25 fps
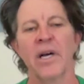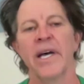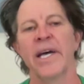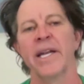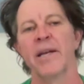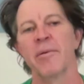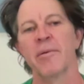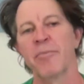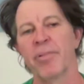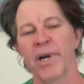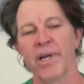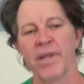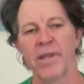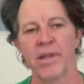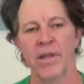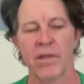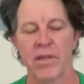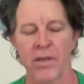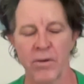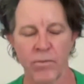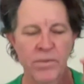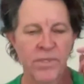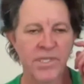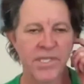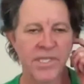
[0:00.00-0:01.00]
I had a brother
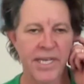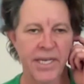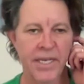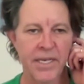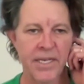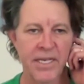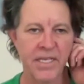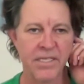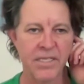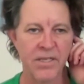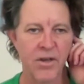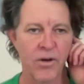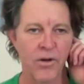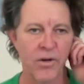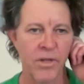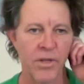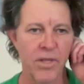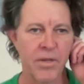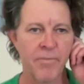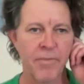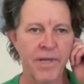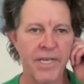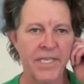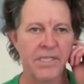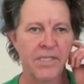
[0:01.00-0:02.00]
that was 10 years older
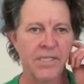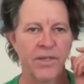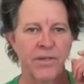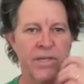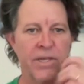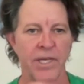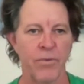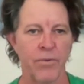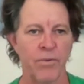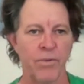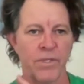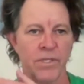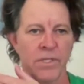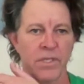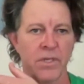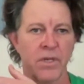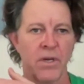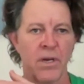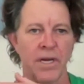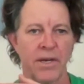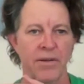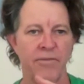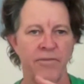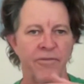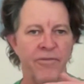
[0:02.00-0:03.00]
than me, so he was
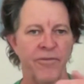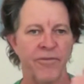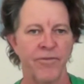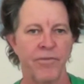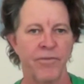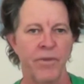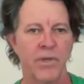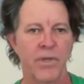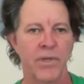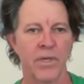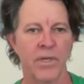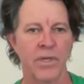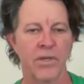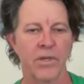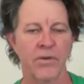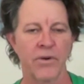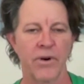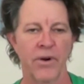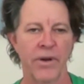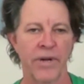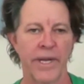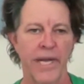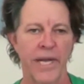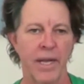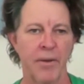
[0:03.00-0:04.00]
kind of
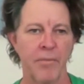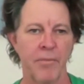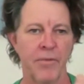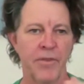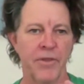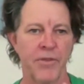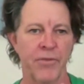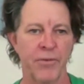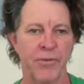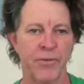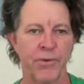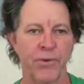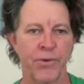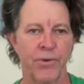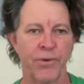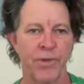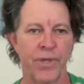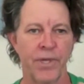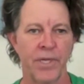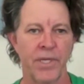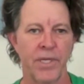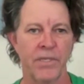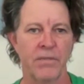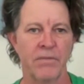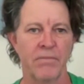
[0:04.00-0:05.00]
growing up through
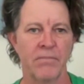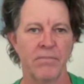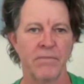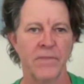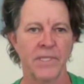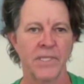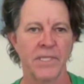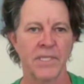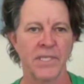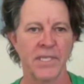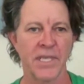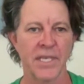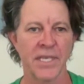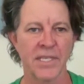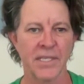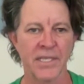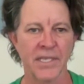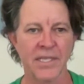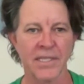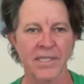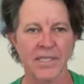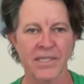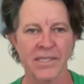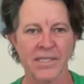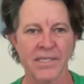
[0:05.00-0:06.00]
the
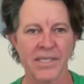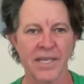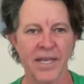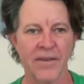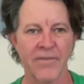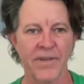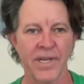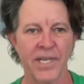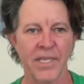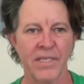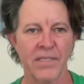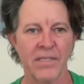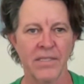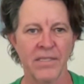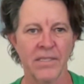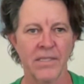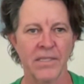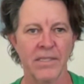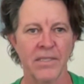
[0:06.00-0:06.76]
60s and 70s.